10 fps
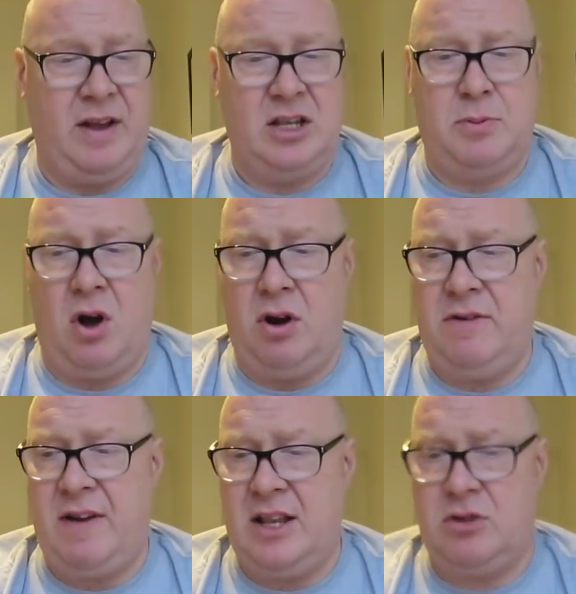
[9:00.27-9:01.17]
events, but
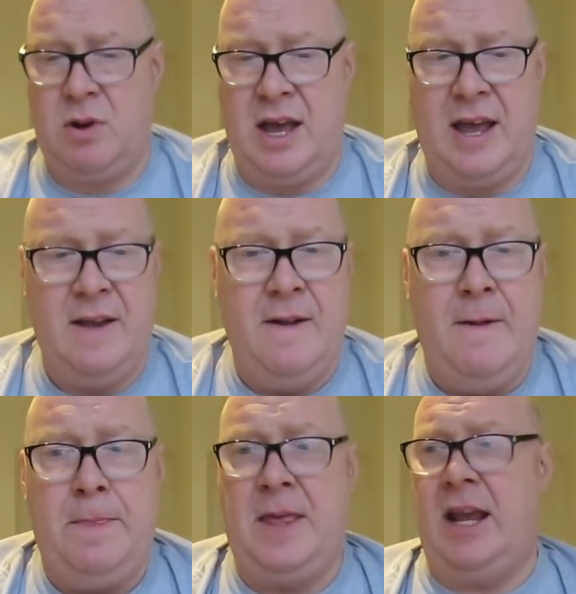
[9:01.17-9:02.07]
on events where
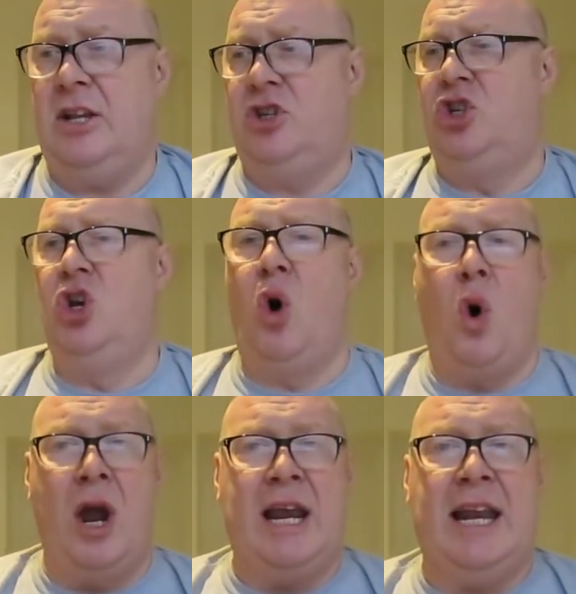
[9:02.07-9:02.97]
they
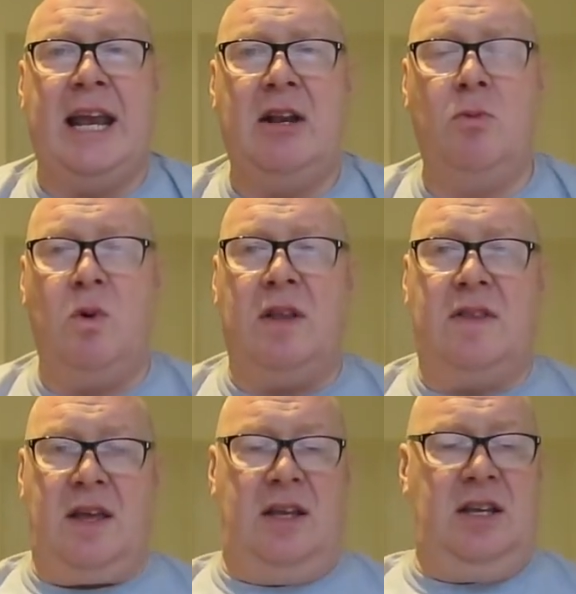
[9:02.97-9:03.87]
join in
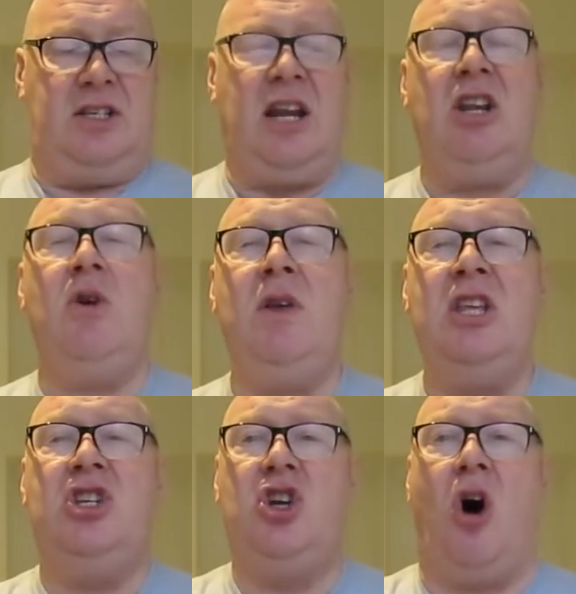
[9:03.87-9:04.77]
with the, instead of
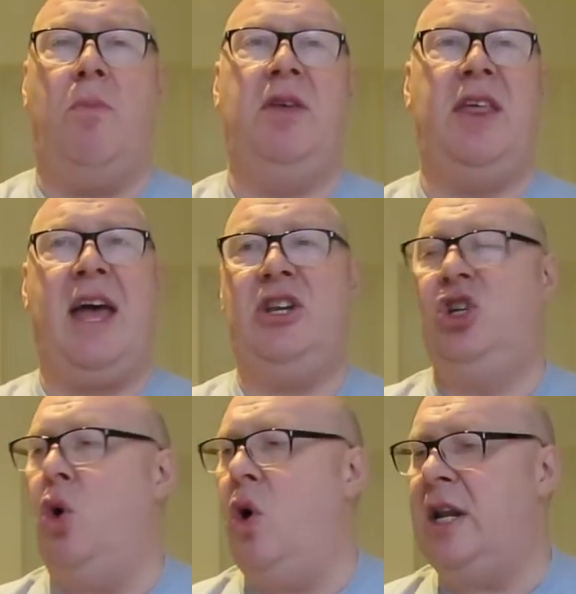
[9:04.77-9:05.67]
doing the job, they're there
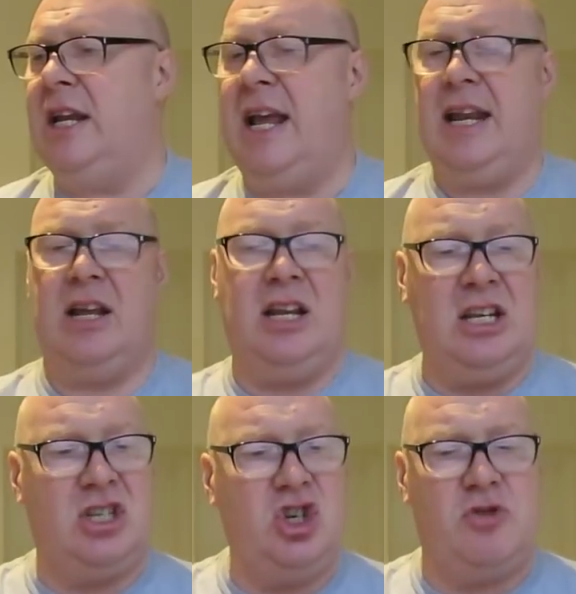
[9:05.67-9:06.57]
joining in, and
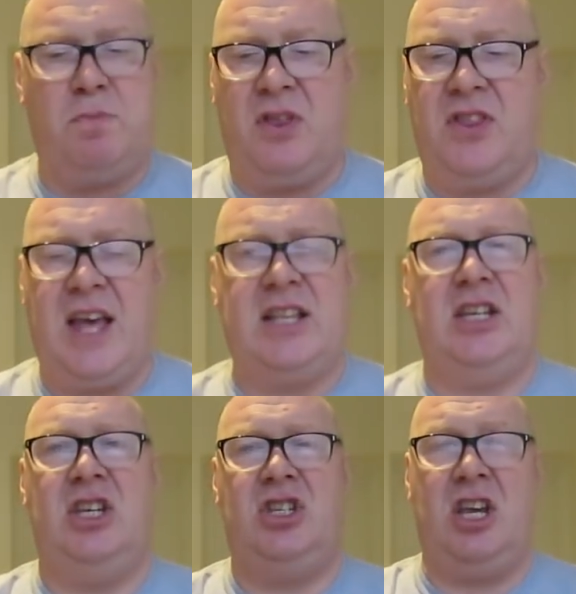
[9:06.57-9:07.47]
it's just
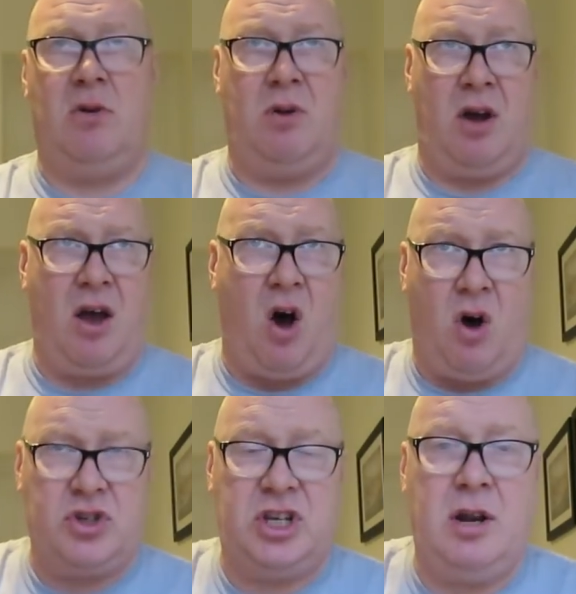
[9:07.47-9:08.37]
pathetic. You see them like
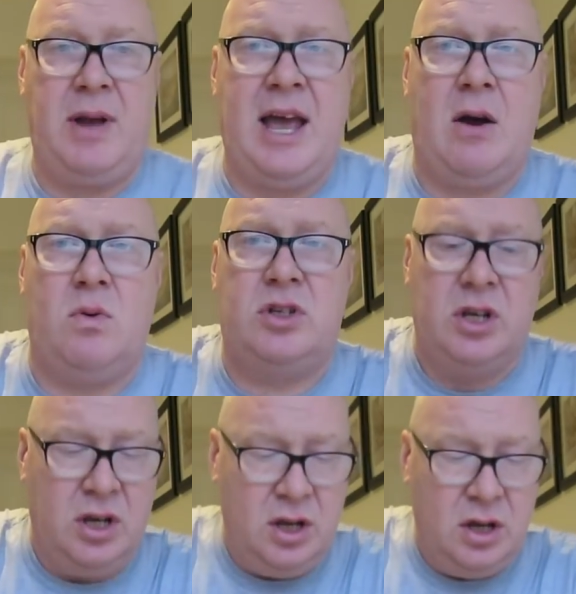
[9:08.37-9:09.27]
arsing about.